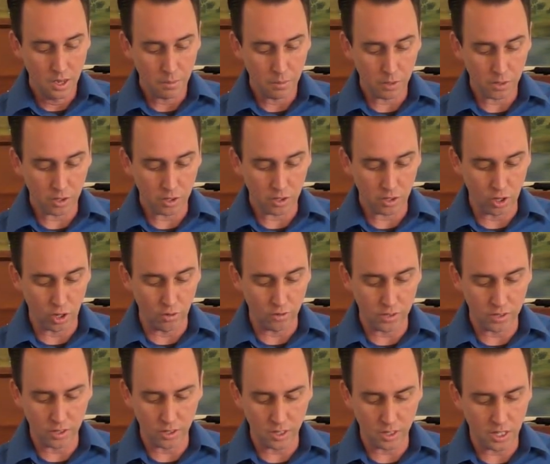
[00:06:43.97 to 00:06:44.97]
But the
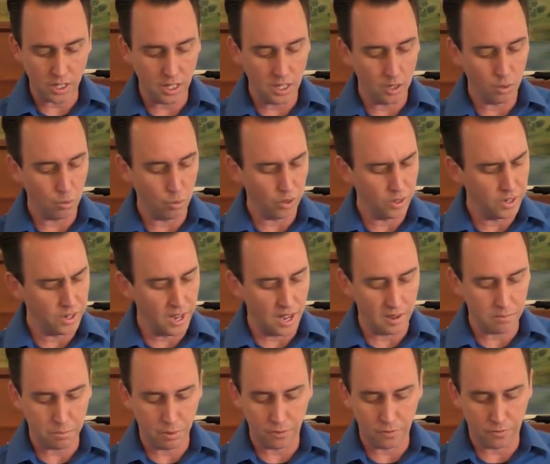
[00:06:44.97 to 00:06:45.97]
servants of the king would
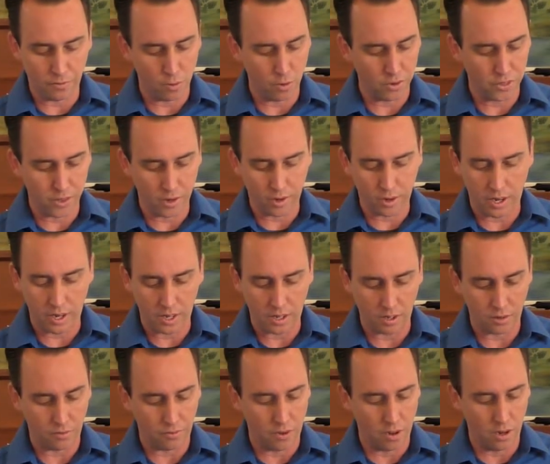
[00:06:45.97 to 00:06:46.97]
not put forth their hand
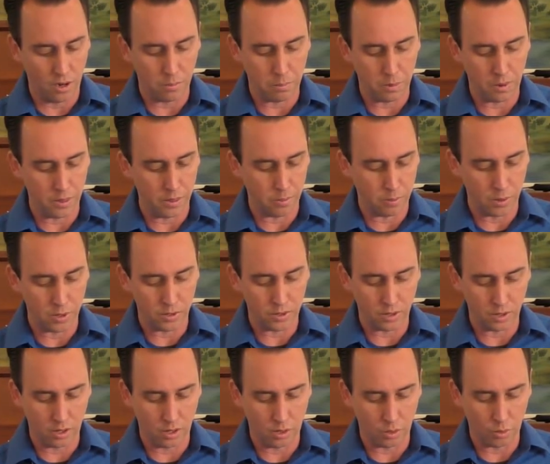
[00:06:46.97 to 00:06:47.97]
to fall upon the priests
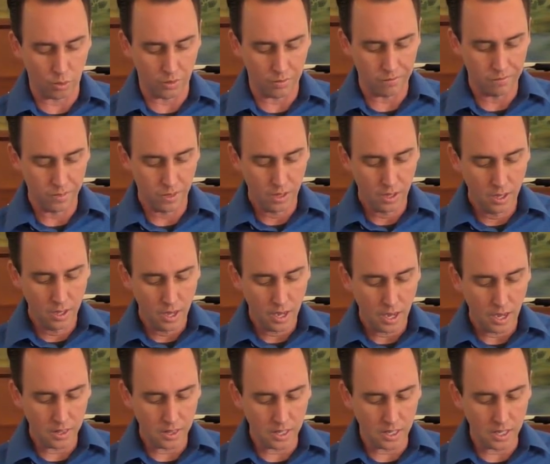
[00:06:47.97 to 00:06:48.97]
of the Lord.
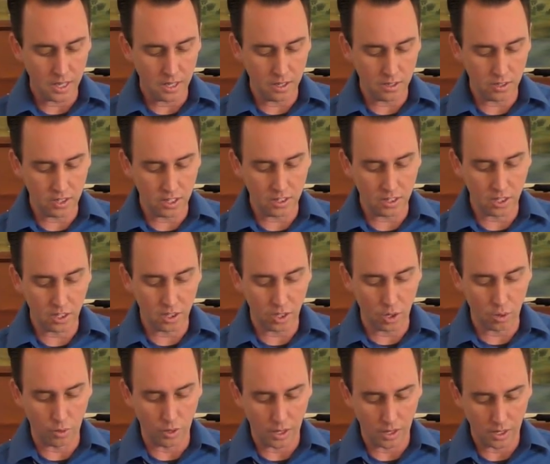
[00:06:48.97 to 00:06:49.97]
And the king said to
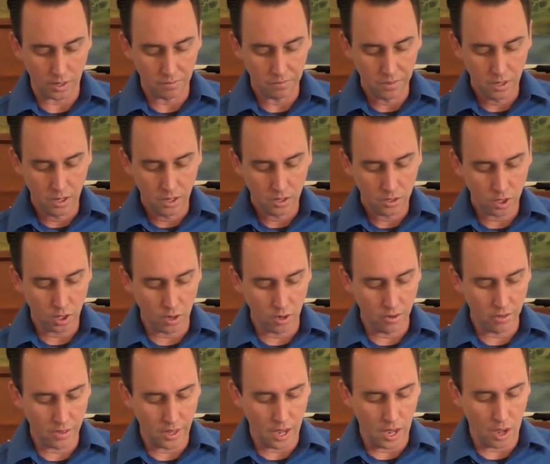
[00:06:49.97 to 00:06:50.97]
Doeg,
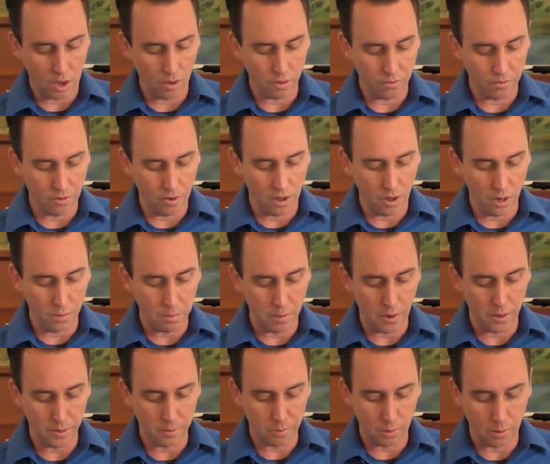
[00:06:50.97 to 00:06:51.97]
Turn thou and fall
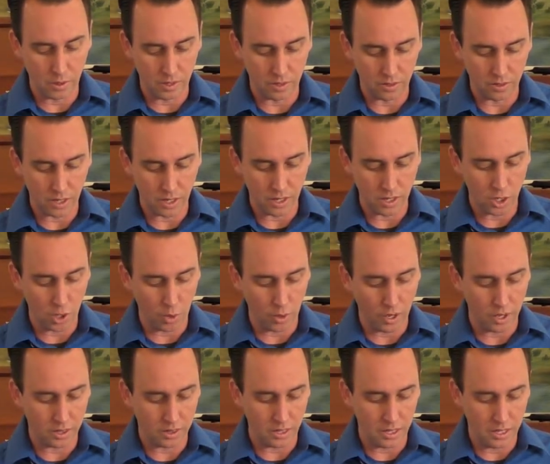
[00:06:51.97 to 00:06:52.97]
upon the priest. And
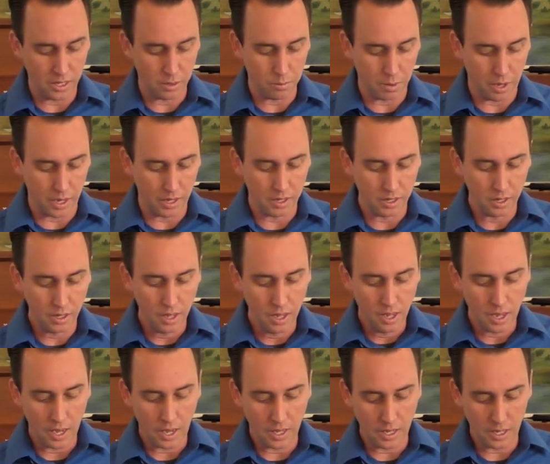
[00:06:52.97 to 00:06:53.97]
Doeg the Edomite,
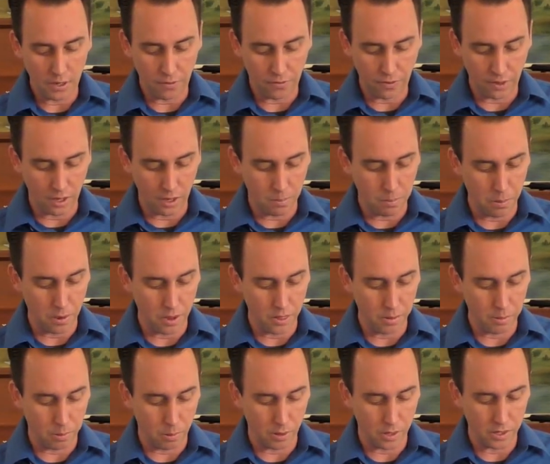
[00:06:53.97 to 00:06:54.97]
and he fell upon
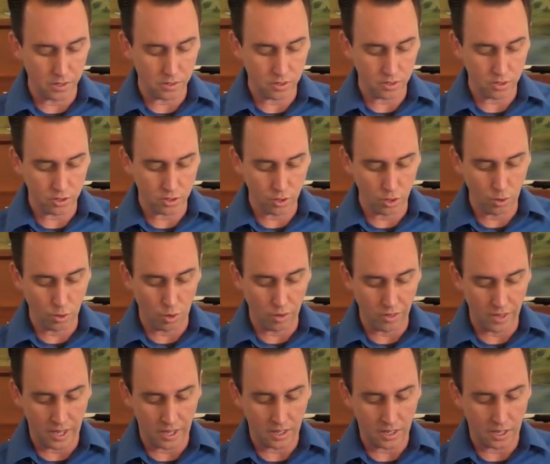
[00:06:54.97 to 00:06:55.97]
the priest and slew on
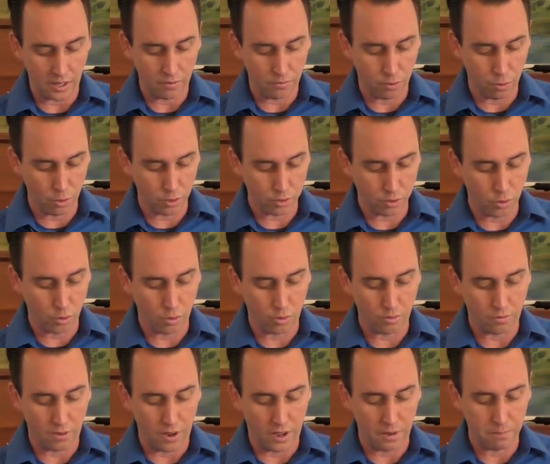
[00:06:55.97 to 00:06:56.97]
that day fourscore
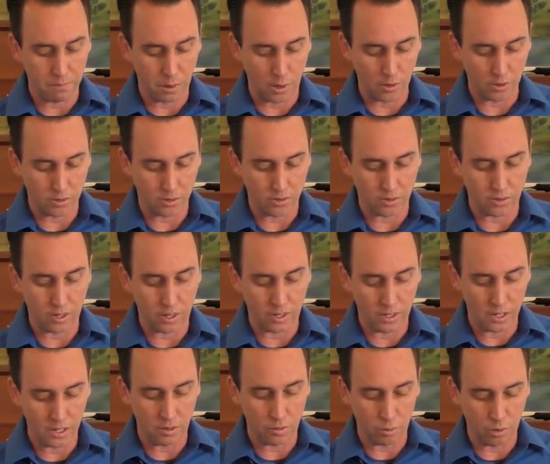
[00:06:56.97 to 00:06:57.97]
and five persons that
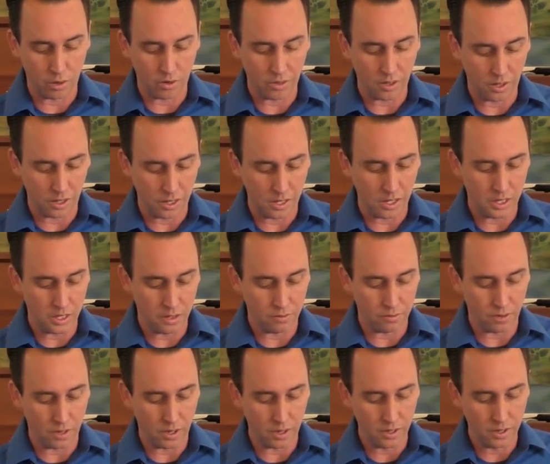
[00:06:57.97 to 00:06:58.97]
did wear the linen
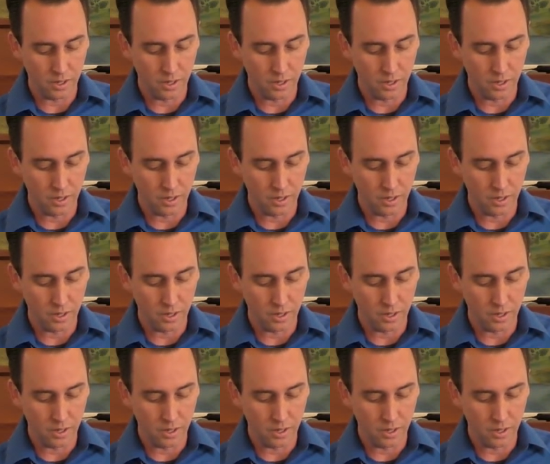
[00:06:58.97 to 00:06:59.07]
ephod.